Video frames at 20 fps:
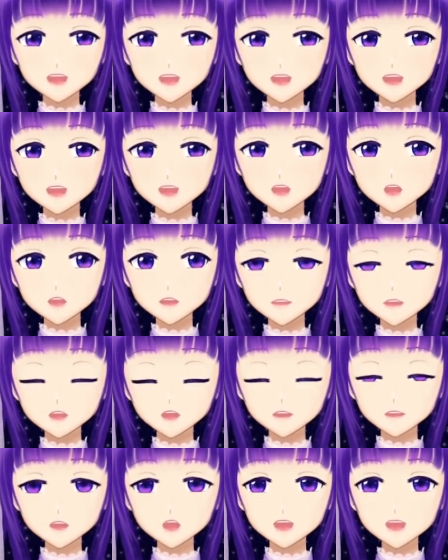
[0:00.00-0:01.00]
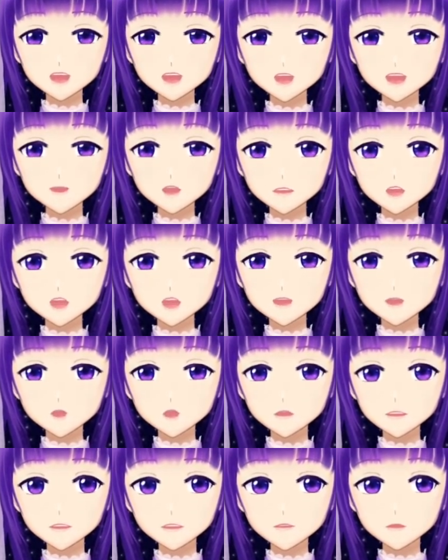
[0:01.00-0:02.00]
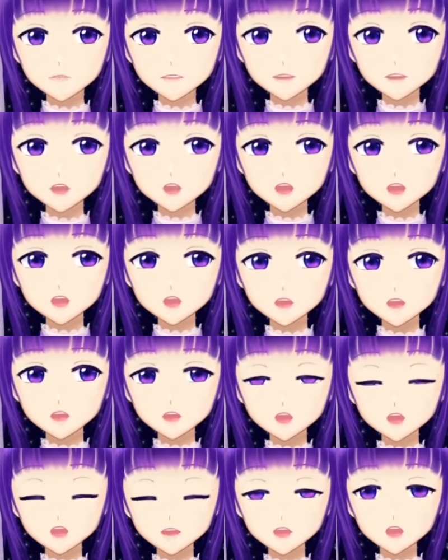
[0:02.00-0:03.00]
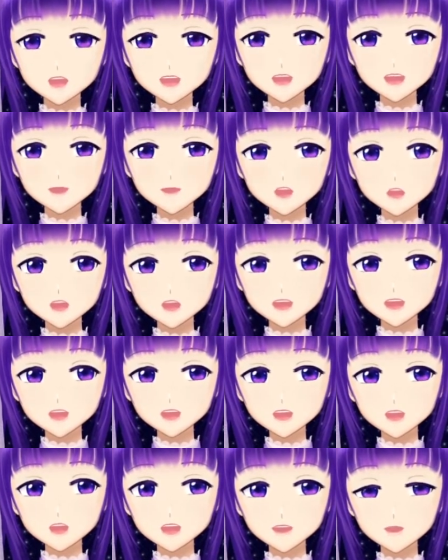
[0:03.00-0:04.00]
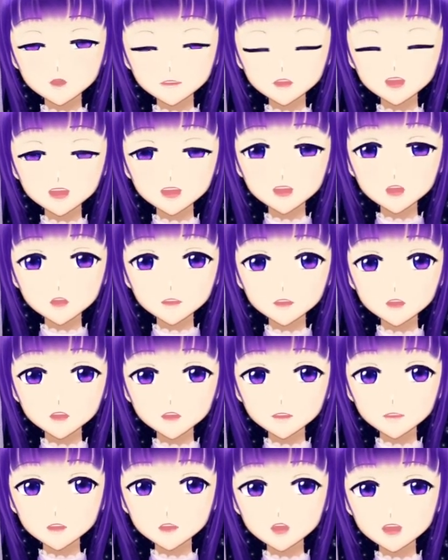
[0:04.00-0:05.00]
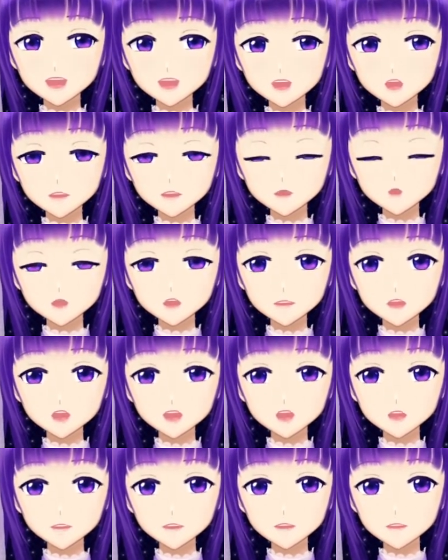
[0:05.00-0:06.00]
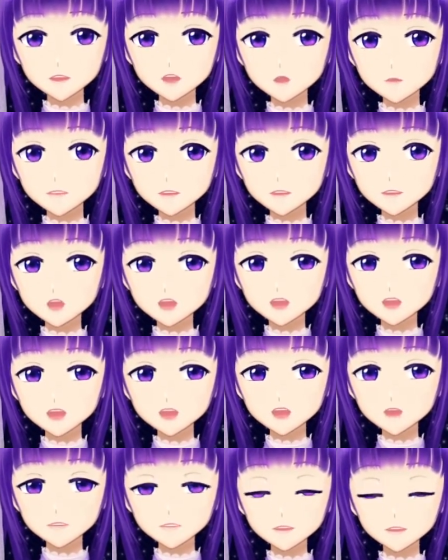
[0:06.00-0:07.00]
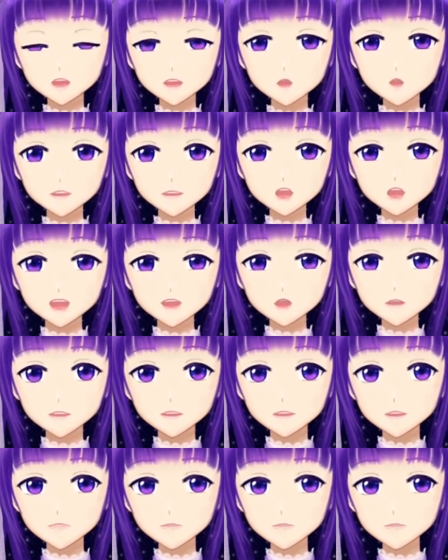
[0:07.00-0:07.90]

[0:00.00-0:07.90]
2D is impossible for you to get customized model unless you make it yourself or hire somebody to make it for you.